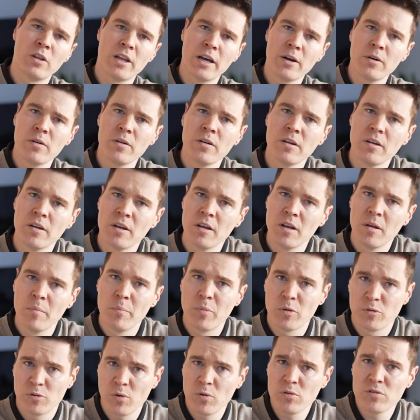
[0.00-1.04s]
letter,
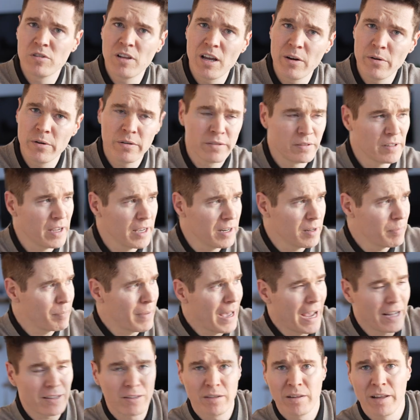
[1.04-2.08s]
but those letters dated
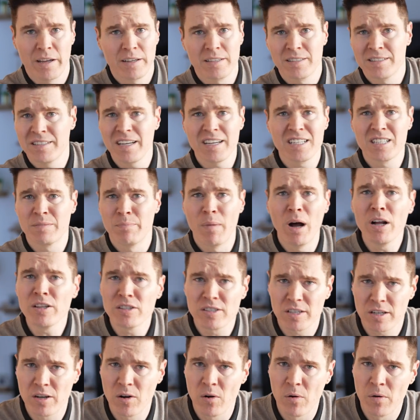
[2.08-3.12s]
back to 6
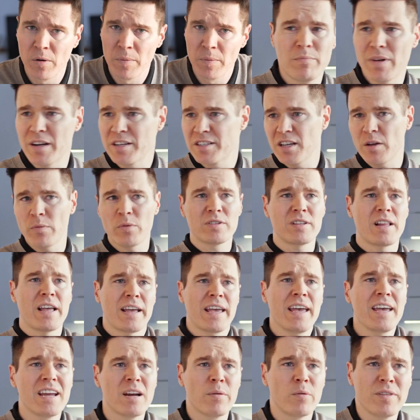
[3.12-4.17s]
months ago. Myself was
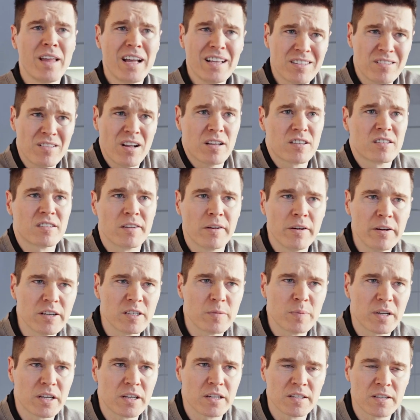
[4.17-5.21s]
like, hey, Gabriel, that's not
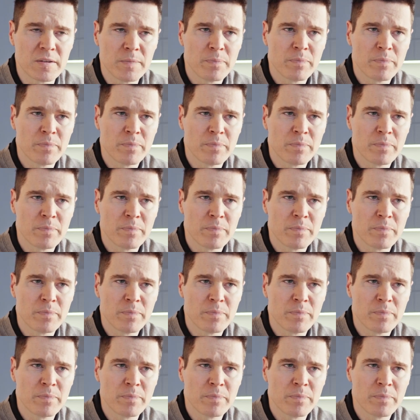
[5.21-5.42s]
serious because